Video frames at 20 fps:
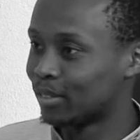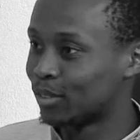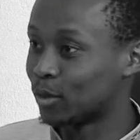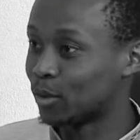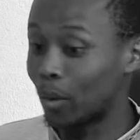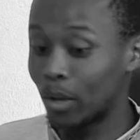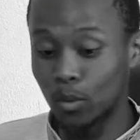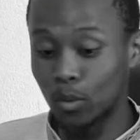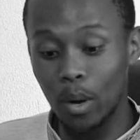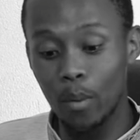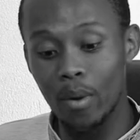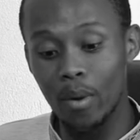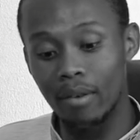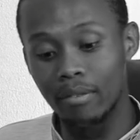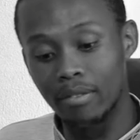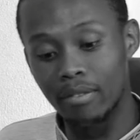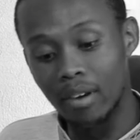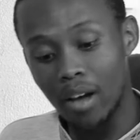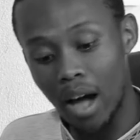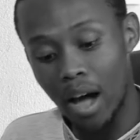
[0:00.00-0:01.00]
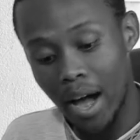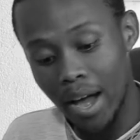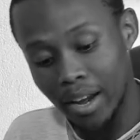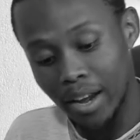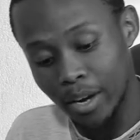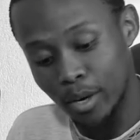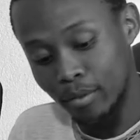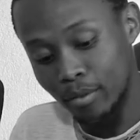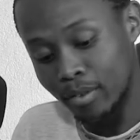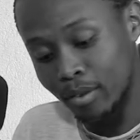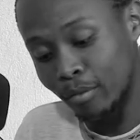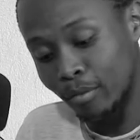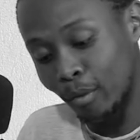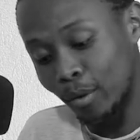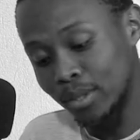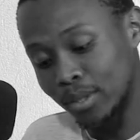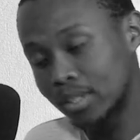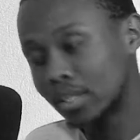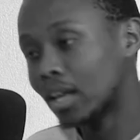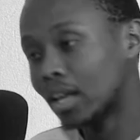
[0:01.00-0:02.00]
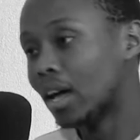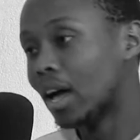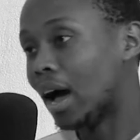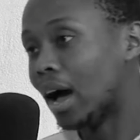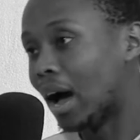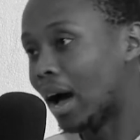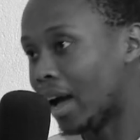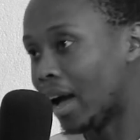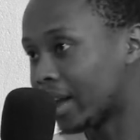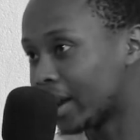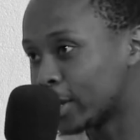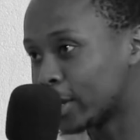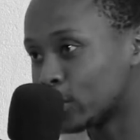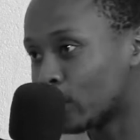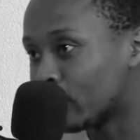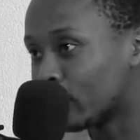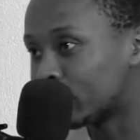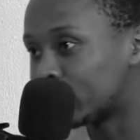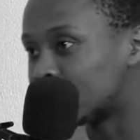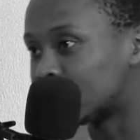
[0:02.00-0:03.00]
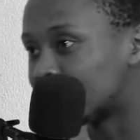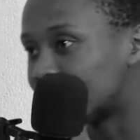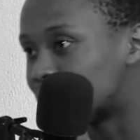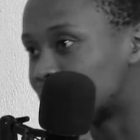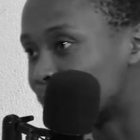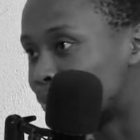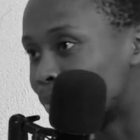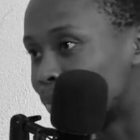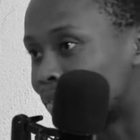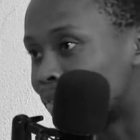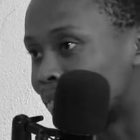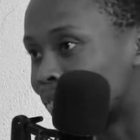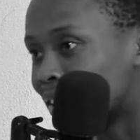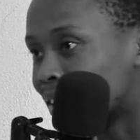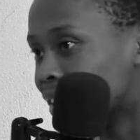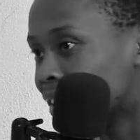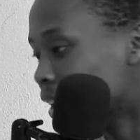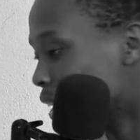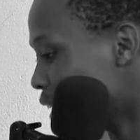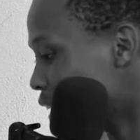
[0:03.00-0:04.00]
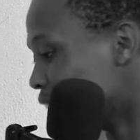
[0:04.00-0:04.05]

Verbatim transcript: So that's why we have high rate of divorce, high rate of GPV.